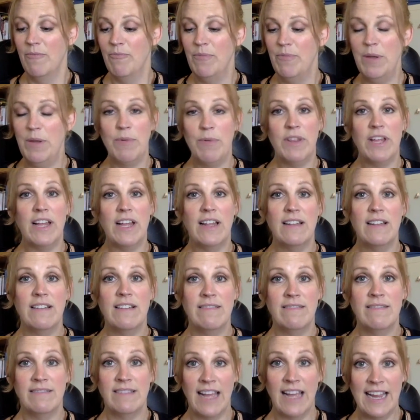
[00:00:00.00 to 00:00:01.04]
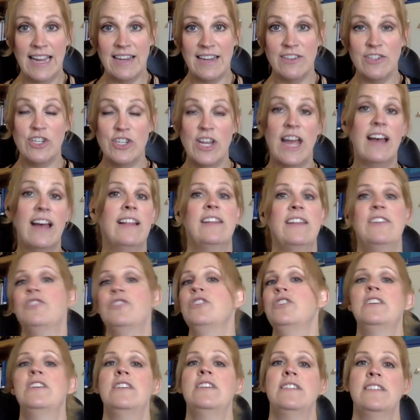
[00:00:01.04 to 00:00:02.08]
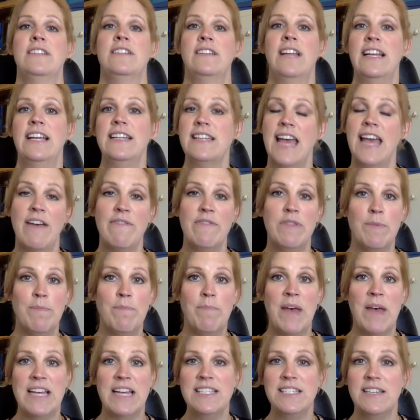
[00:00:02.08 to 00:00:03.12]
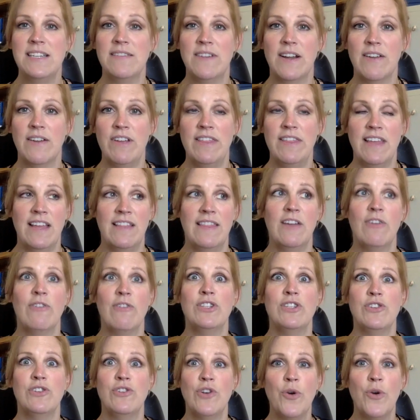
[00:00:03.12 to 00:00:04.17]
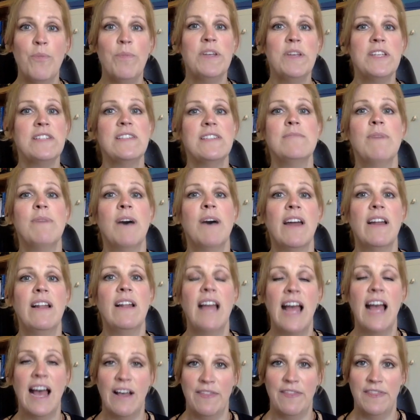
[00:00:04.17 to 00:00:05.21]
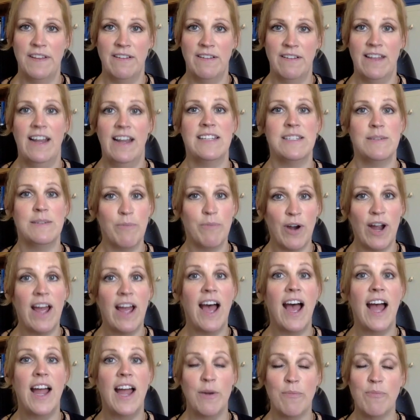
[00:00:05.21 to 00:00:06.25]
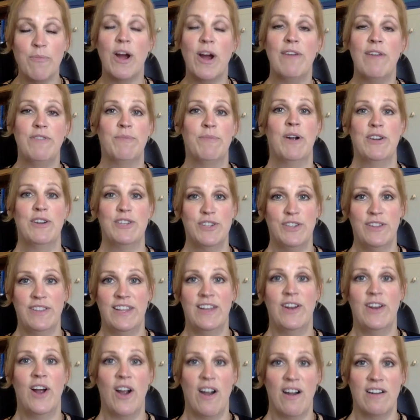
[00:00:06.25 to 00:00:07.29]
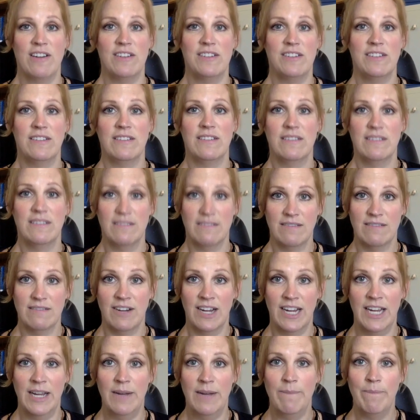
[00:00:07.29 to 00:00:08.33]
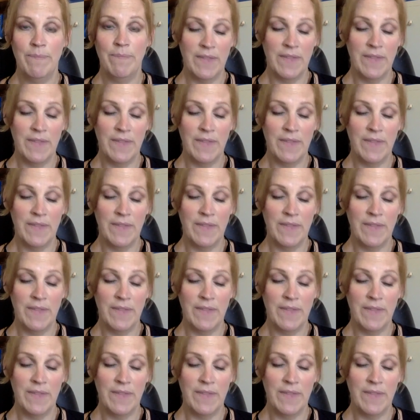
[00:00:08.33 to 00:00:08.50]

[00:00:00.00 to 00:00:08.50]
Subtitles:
people that like challenges and like to have the best of everything, there is no business model out there that has a higher profit margin than ours, right?